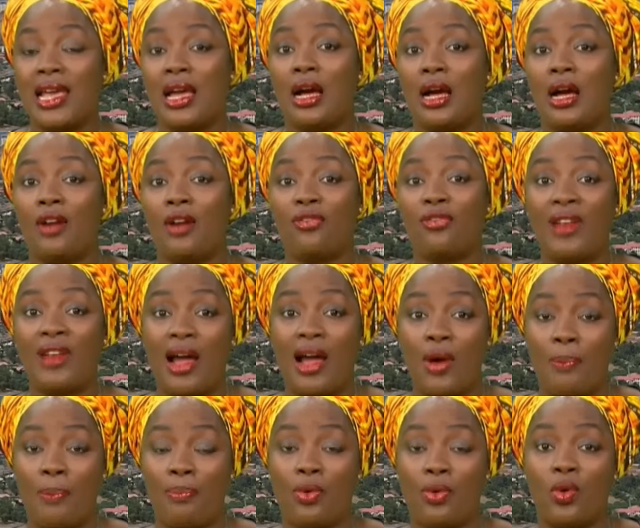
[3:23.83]
Uh,
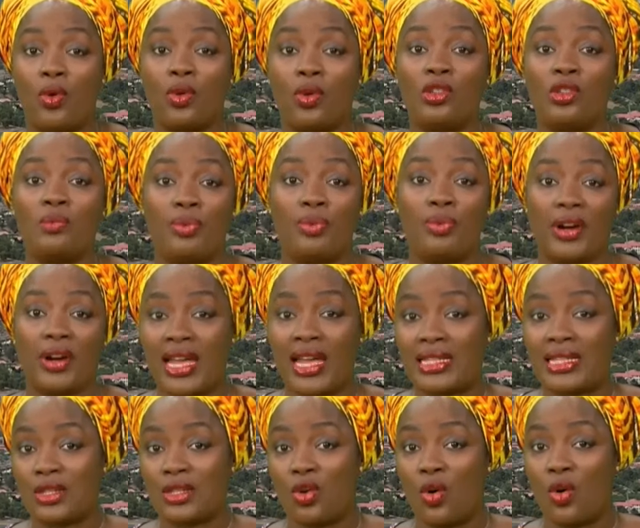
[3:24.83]
flower pots,
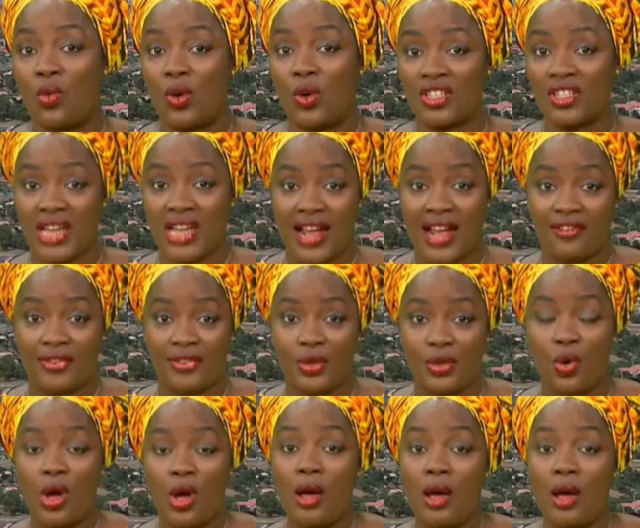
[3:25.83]
buckets, or what have you.